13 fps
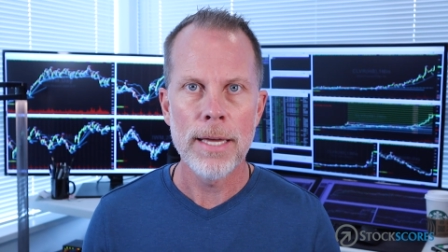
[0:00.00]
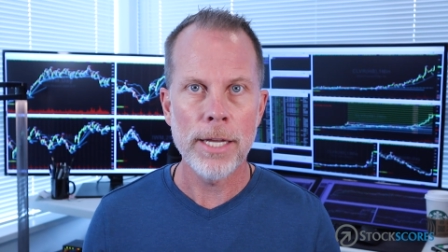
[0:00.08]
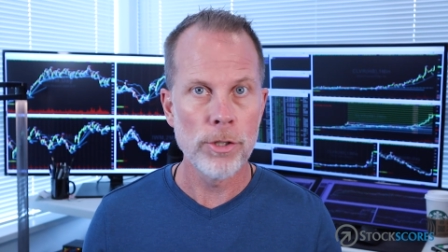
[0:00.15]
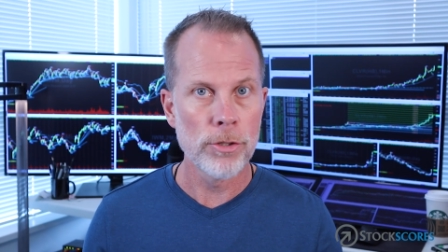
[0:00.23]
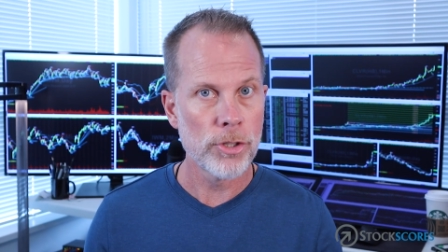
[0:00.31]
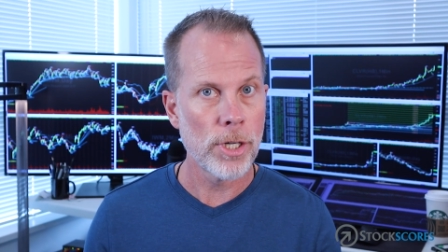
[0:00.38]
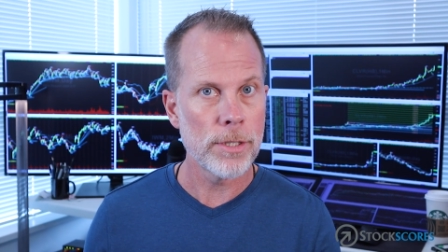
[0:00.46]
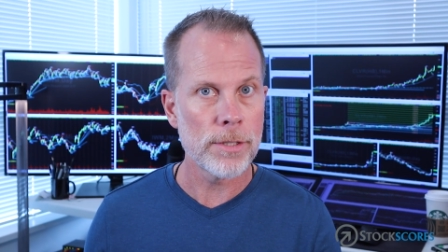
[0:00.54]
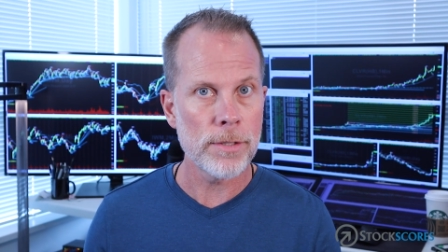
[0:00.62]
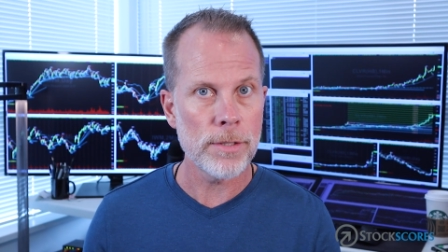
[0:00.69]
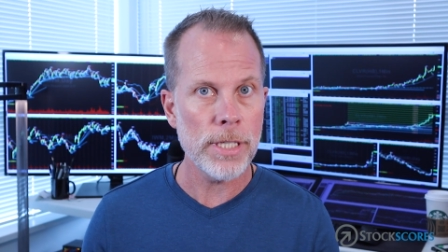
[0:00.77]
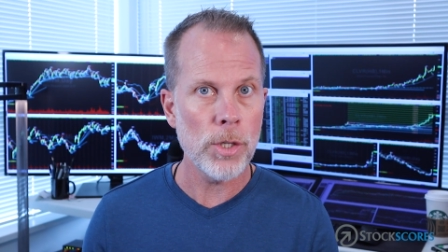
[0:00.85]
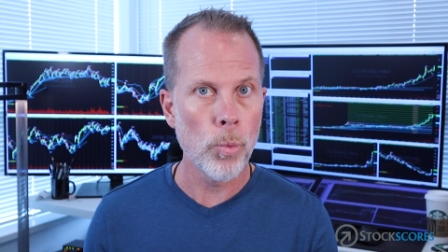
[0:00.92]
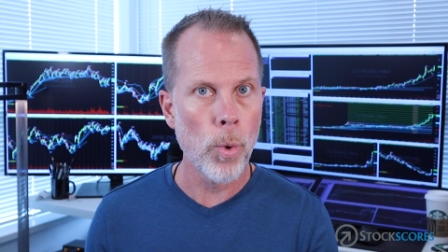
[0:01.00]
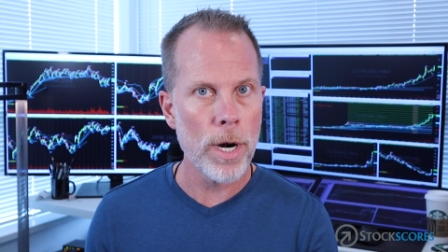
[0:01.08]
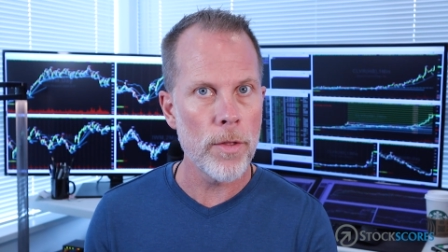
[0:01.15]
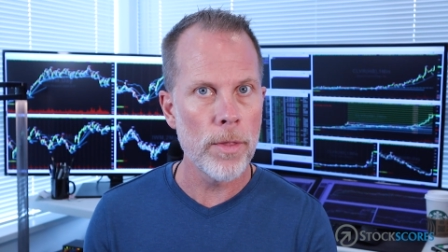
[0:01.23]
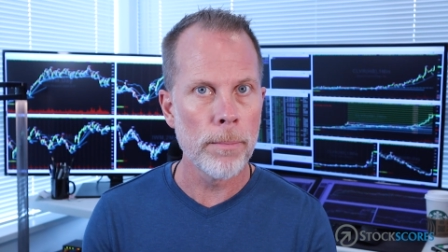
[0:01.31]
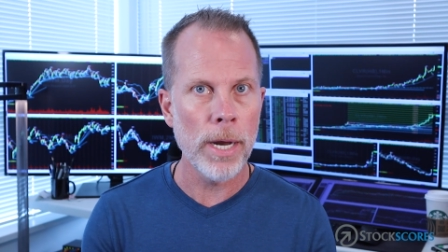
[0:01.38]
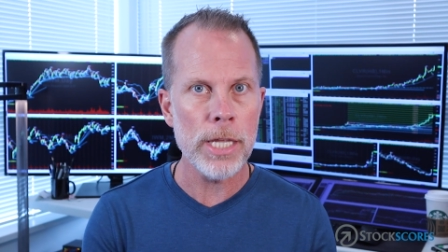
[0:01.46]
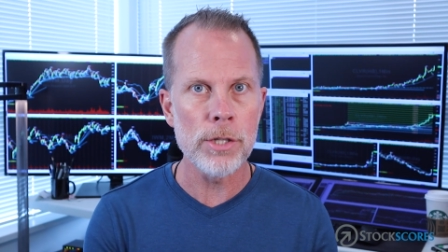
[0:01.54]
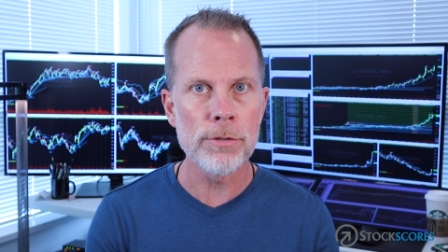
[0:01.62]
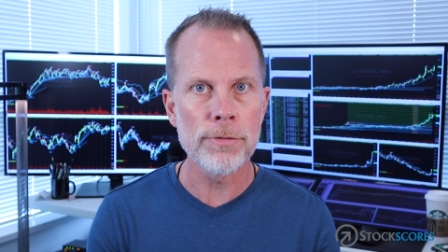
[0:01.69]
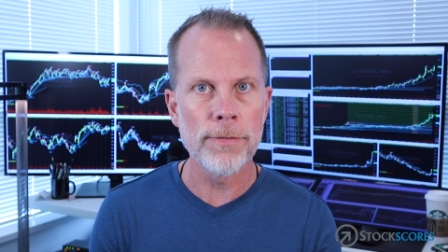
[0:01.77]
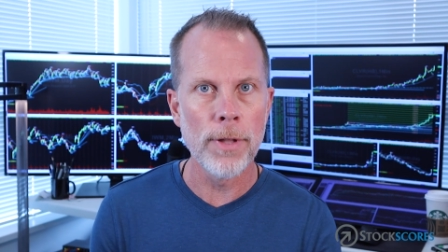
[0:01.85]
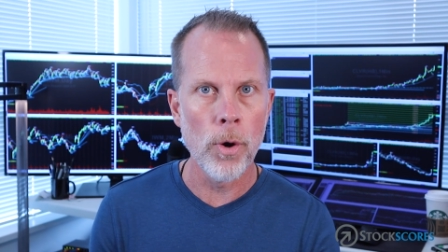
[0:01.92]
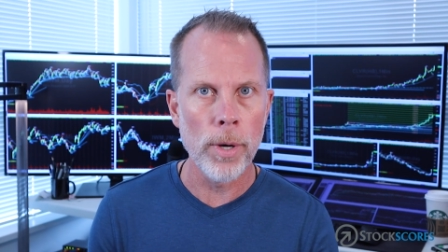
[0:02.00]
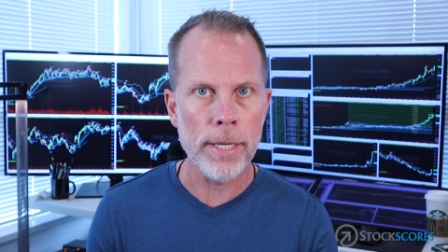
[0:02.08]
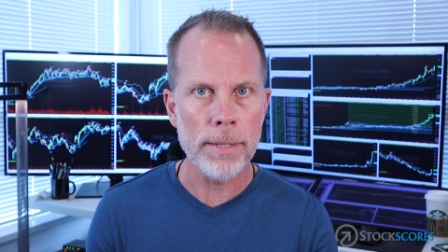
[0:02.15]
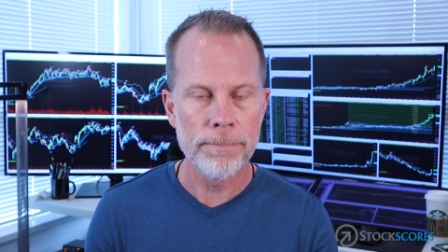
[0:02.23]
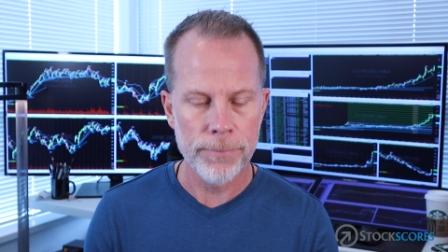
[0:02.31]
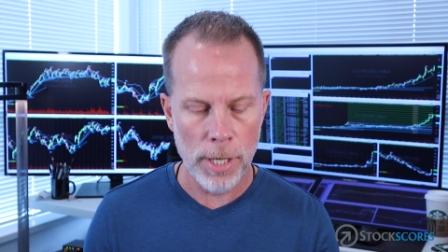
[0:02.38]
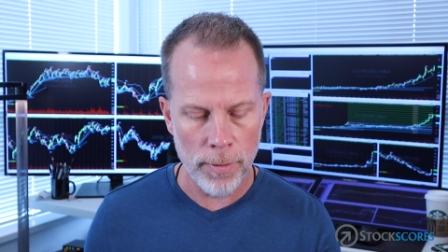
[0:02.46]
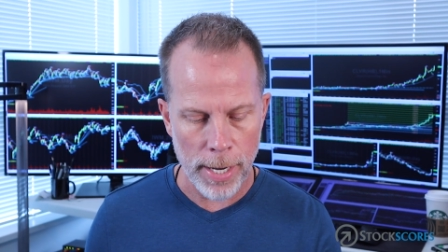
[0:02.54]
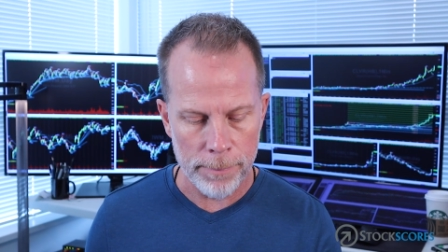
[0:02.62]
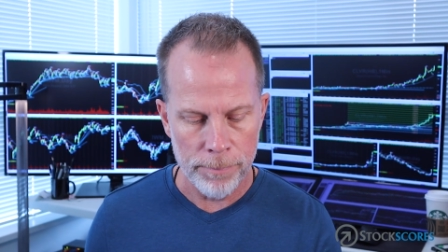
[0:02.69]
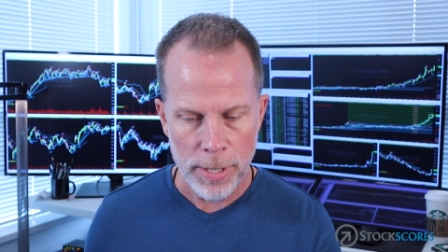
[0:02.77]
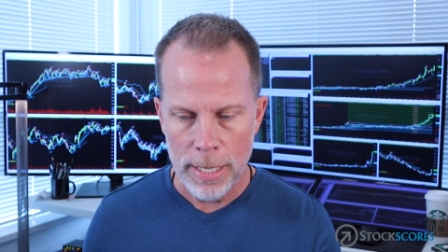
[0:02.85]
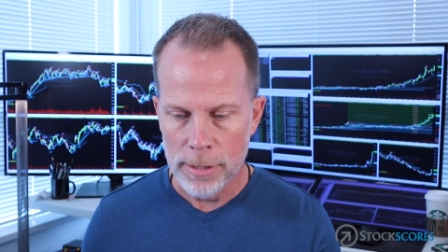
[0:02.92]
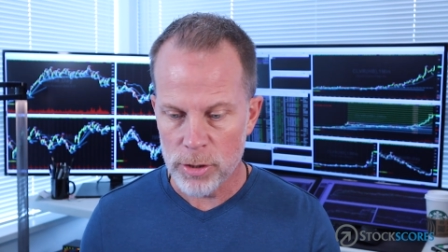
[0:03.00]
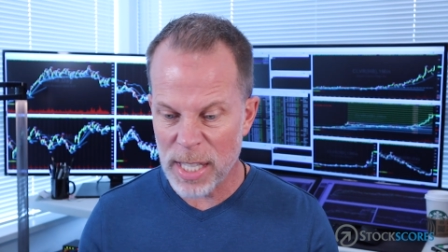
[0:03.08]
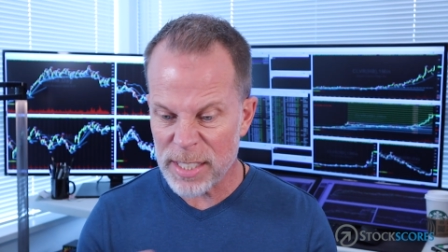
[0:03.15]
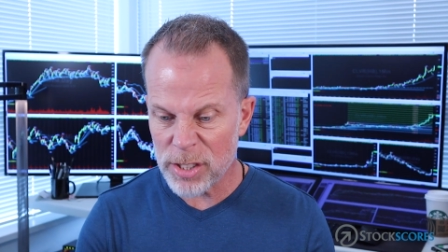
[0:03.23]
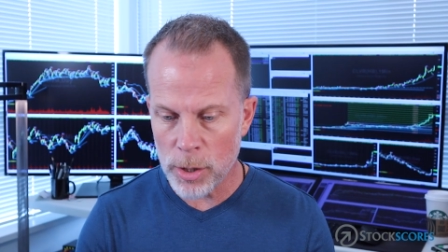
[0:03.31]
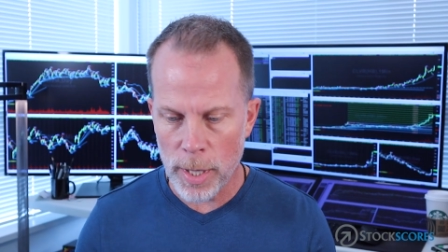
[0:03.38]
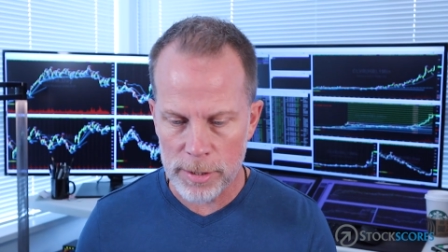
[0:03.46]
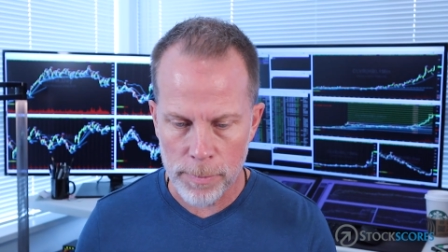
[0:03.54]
and you'll start to see where the money is flowing. All right, so that's the